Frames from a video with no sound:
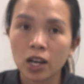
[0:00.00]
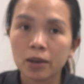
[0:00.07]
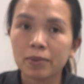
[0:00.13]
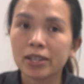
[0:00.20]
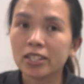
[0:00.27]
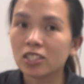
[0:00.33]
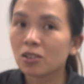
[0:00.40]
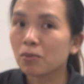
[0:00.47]

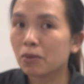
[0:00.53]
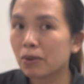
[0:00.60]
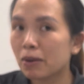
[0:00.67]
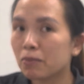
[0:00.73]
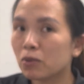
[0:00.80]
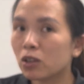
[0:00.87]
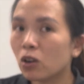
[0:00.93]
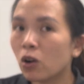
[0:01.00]
because some of
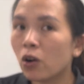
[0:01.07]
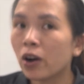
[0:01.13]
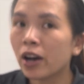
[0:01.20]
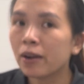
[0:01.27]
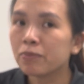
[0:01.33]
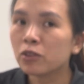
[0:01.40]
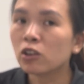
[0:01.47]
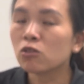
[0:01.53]
them call
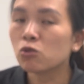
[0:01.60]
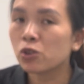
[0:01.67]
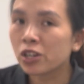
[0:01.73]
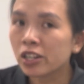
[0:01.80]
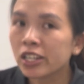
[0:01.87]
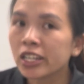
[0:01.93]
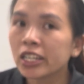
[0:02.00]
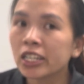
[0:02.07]
I'm not
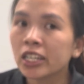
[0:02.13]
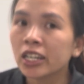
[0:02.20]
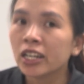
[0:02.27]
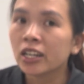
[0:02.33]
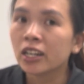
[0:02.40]
really